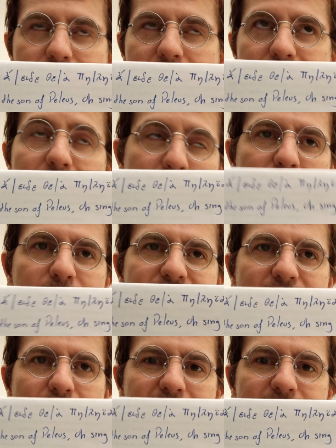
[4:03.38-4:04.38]
And the main
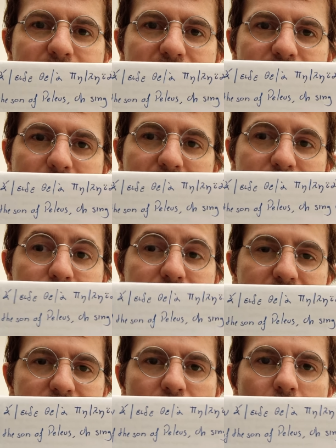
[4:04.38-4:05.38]
reason why is because my
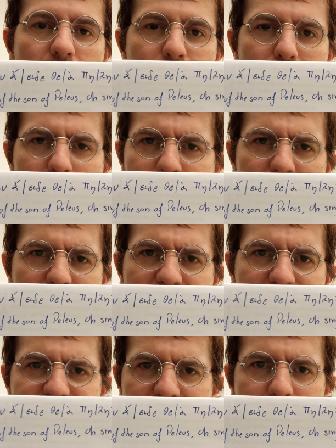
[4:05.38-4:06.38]
Greek is horrible. I'm not an
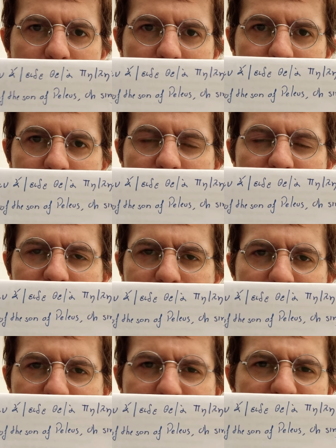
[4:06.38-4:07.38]
academic.
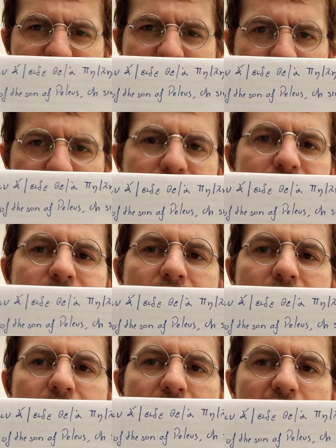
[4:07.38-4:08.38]
My Greek is not good.
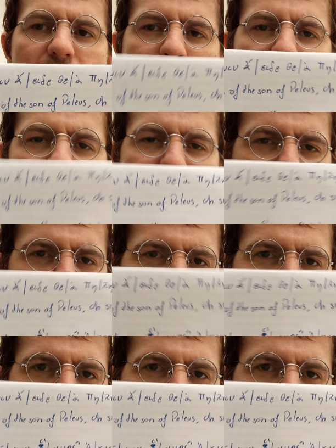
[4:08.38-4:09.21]
But I've been